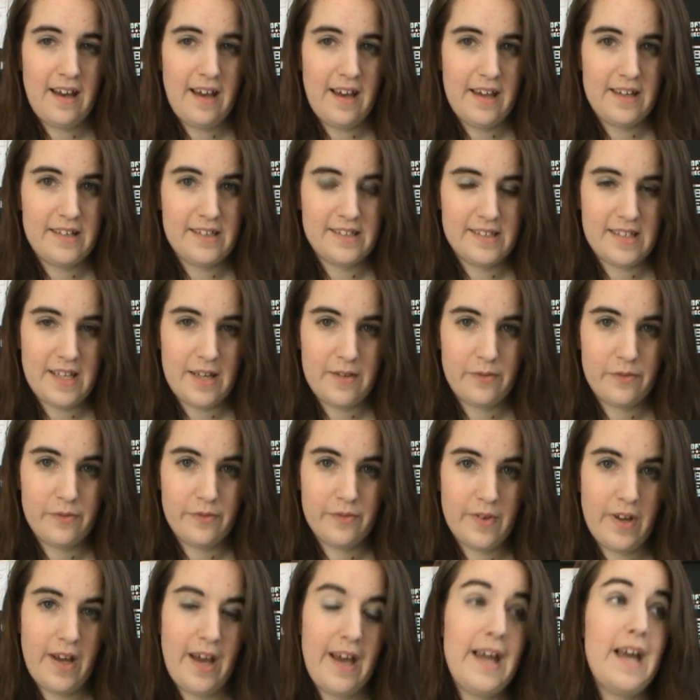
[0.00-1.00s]
I just
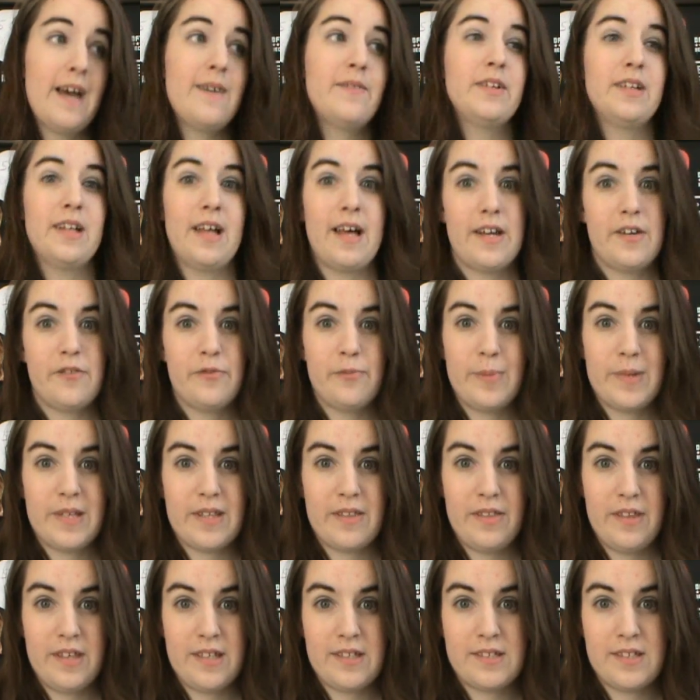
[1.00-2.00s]
have I have a lot of
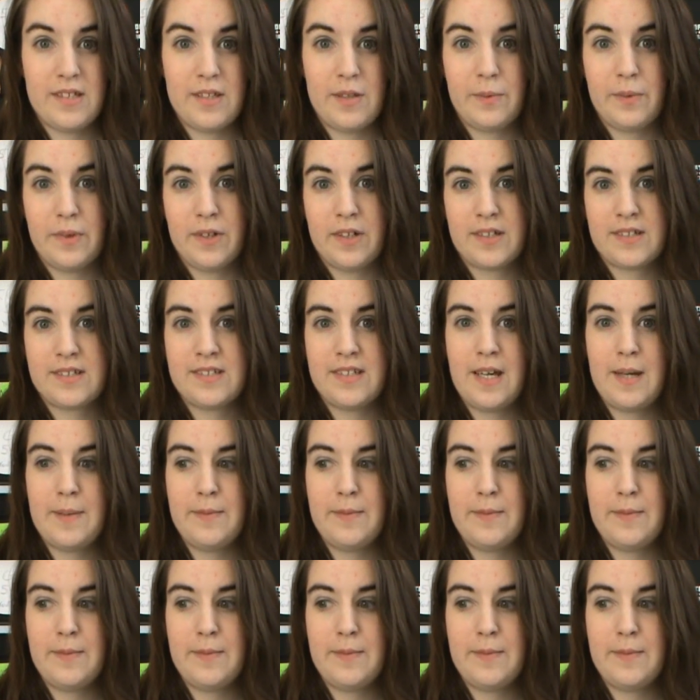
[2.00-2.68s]
big things in the works.